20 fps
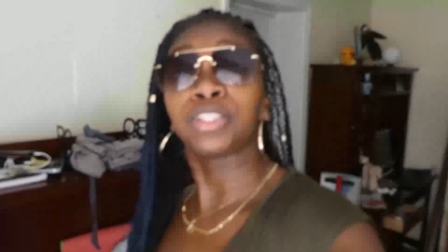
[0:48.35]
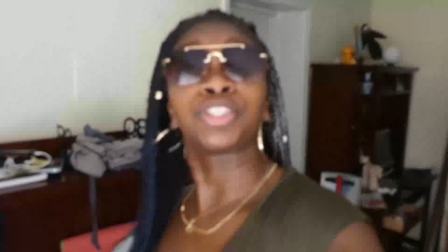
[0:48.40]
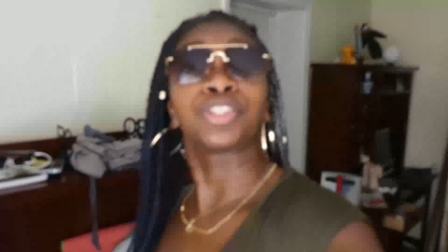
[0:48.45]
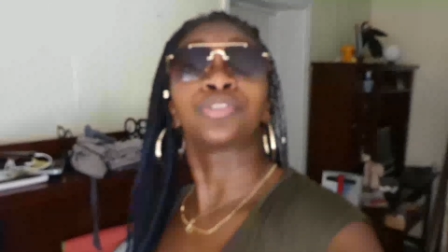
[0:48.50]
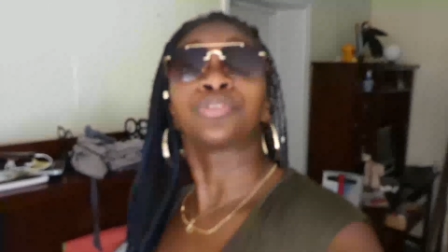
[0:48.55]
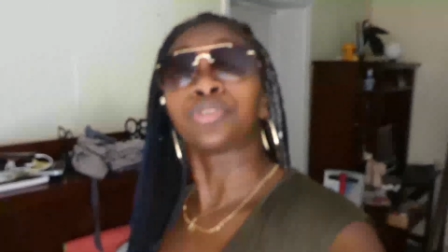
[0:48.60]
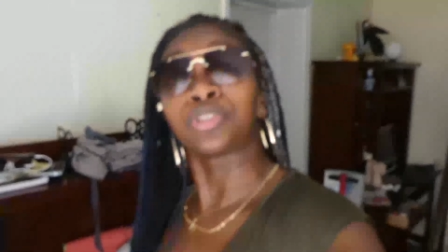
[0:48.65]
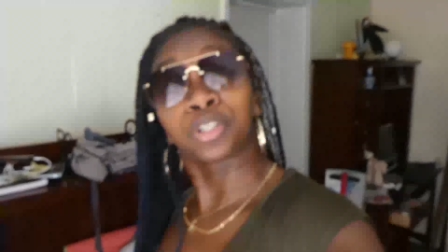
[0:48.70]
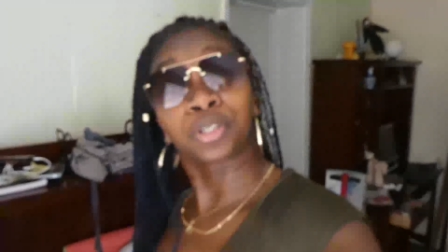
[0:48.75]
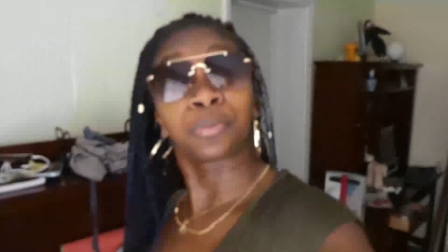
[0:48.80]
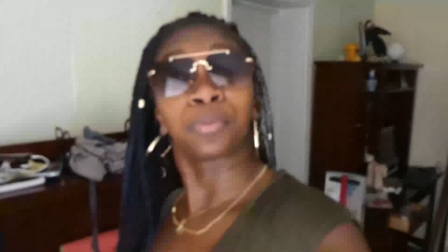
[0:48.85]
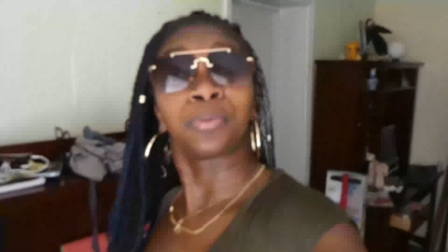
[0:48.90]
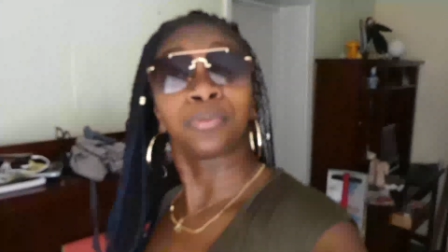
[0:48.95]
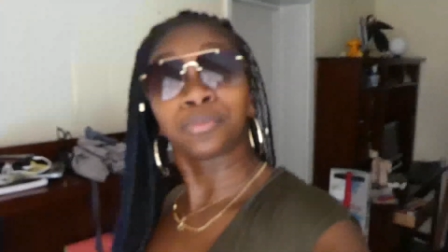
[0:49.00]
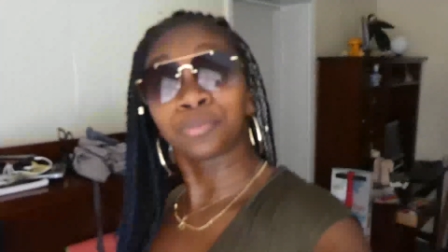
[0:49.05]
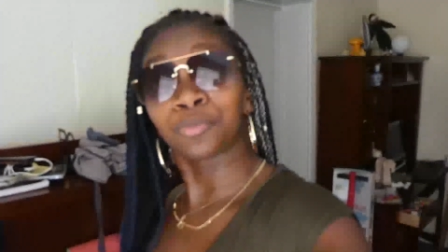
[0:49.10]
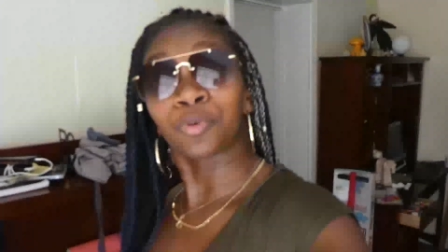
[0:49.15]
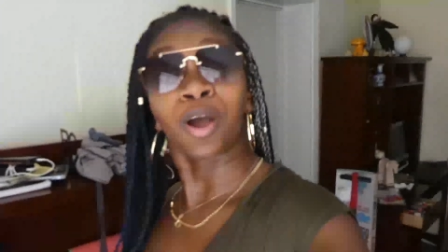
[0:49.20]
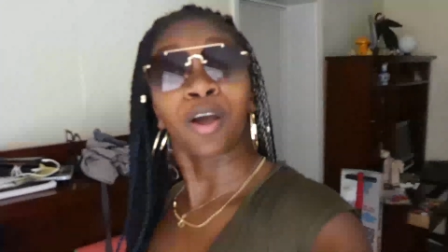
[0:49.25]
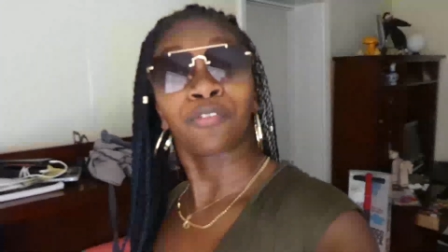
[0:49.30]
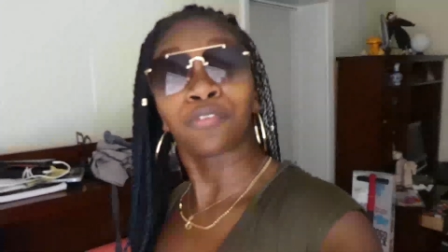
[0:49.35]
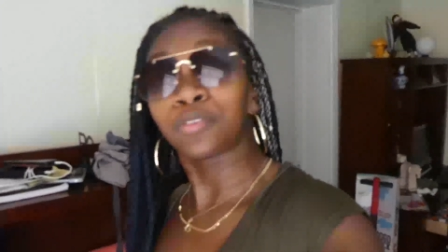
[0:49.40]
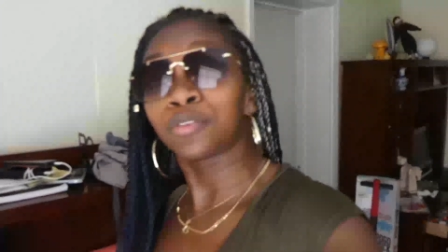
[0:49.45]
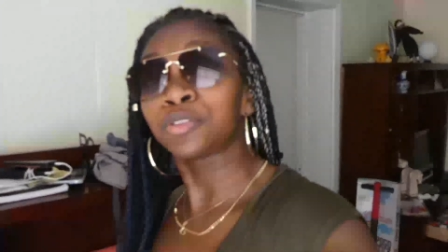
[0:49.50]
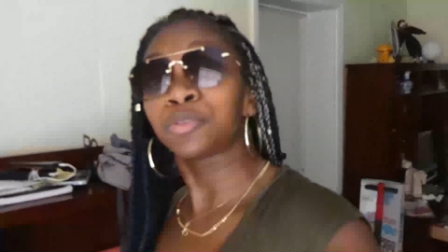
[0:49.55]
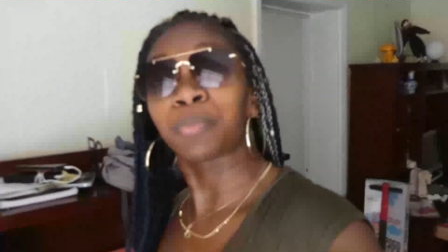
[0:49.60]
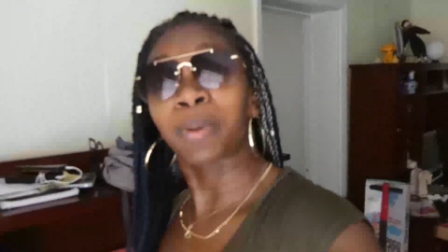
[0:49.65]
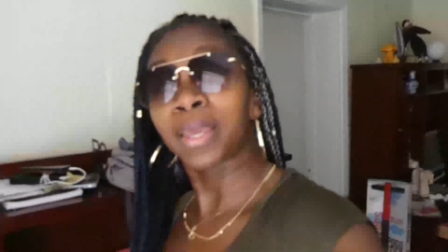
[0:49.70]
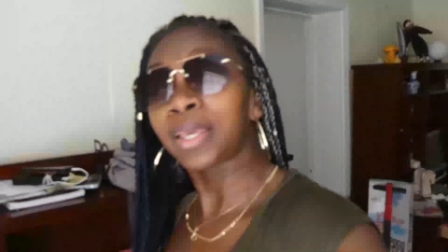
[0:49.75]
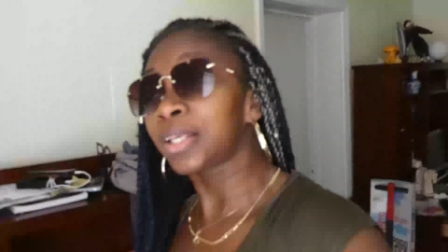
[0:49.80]
Just grubbing them
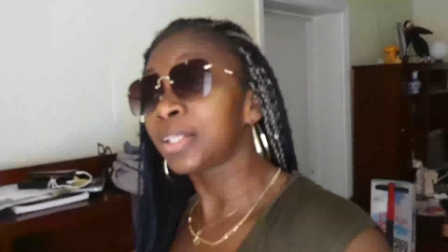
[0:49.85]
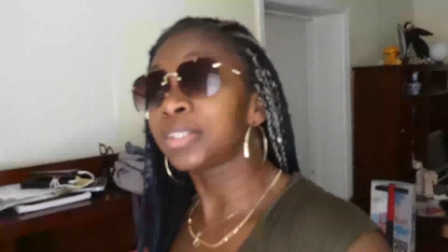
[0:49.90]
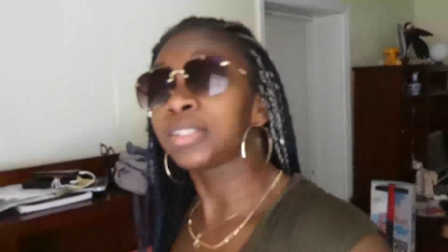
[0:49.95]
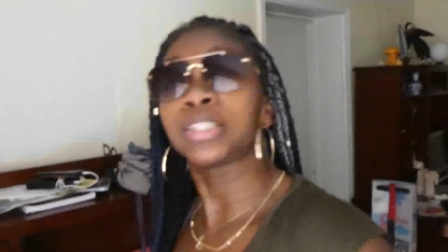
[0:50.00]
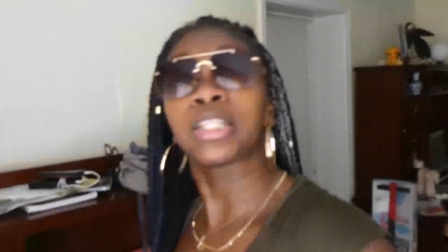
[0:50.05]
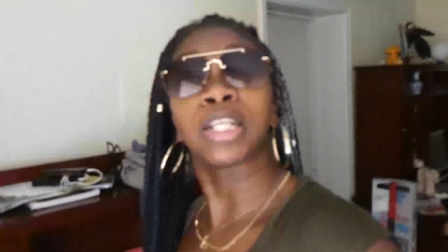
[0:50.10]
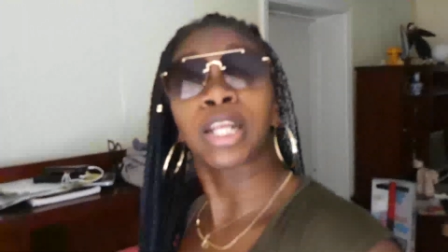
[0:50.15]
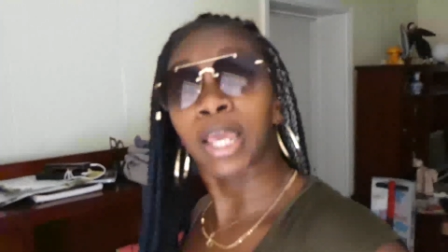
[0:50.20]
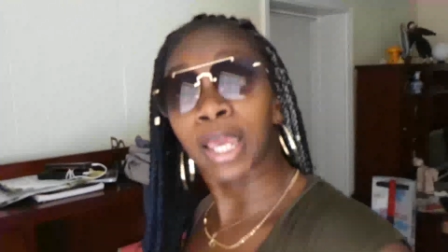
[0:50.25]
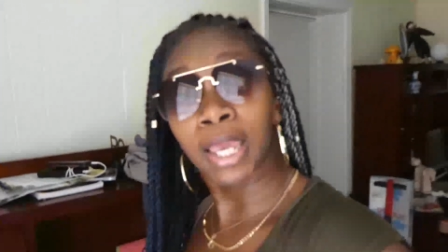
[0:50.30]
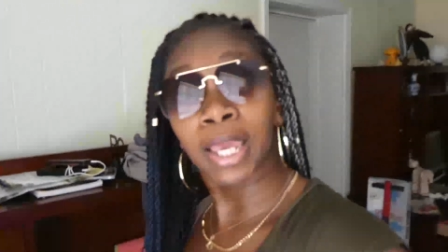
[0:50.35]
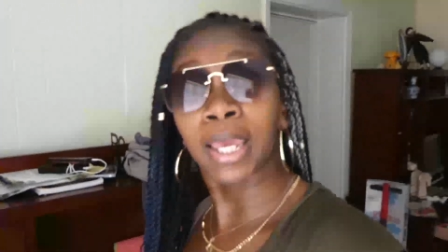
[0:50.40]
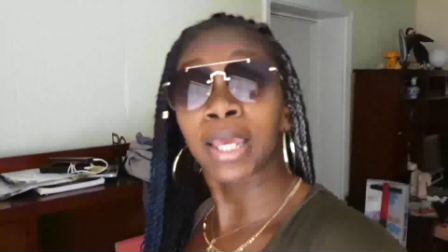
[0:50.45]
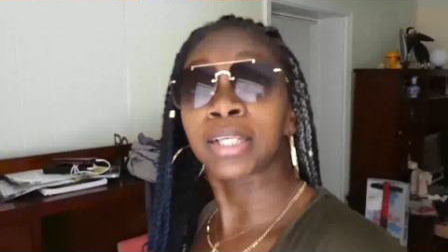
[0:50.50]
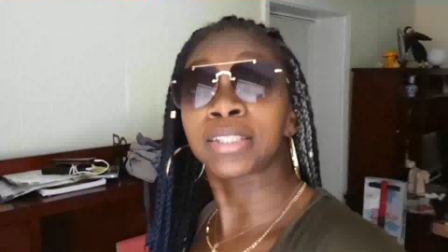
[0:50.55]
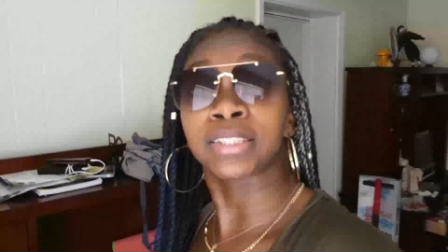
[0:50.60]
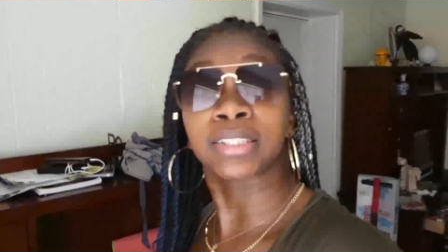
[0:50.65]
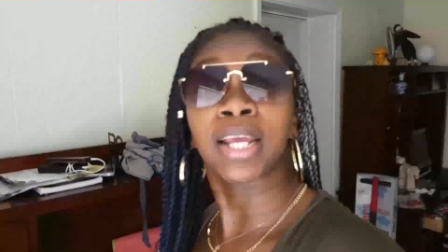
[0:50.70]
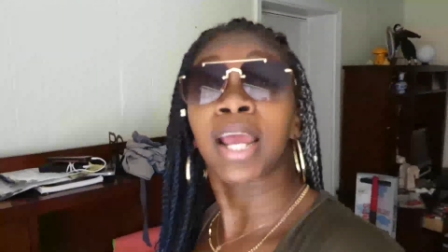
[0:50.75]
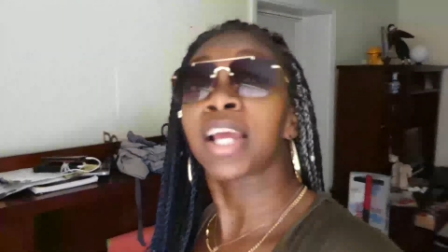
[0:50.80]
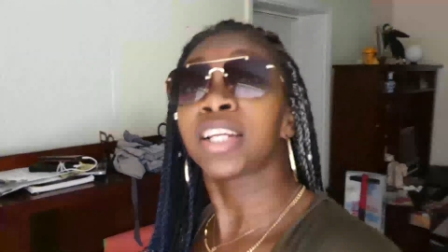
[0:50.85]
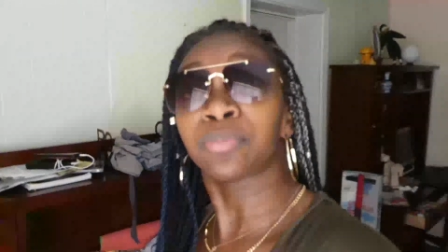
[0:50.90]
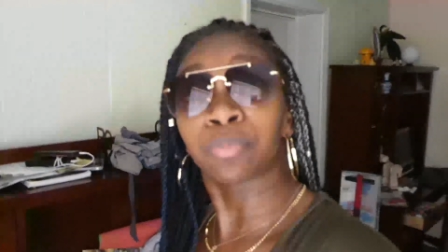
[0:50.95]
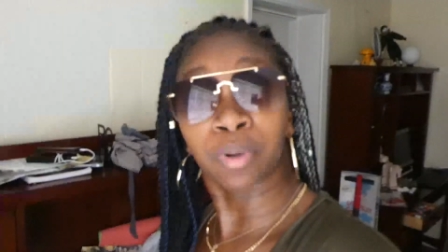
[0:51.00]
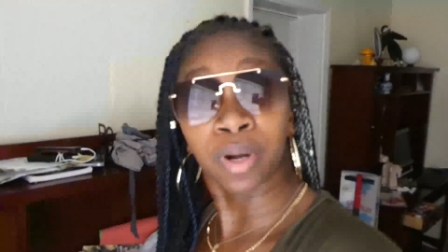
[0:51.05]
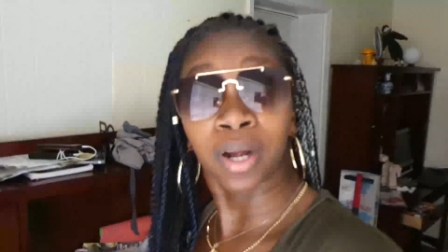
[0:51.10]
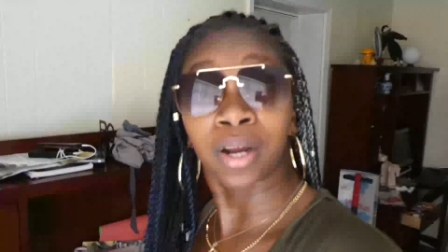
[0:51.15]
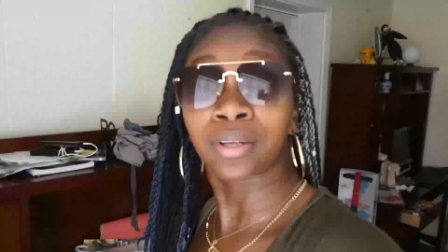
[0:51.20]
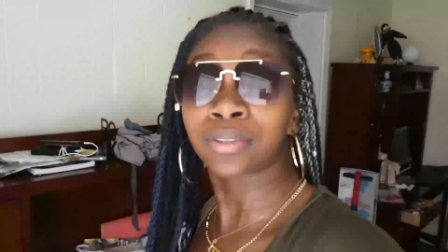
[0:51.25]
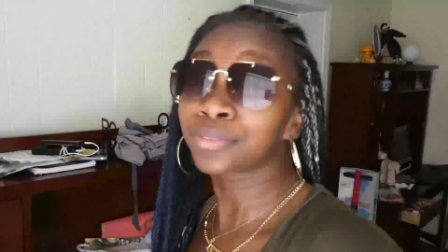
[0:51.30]
waffles, bacons, and eggs, and hash
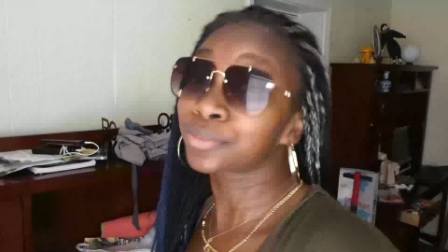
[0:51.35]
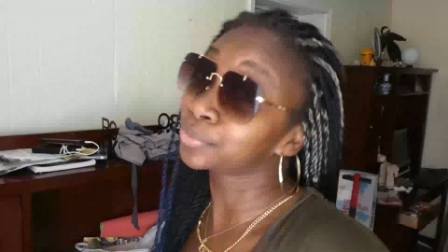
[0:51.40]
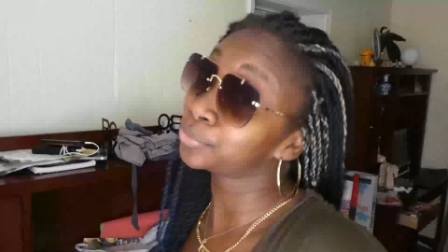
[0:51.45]
browns.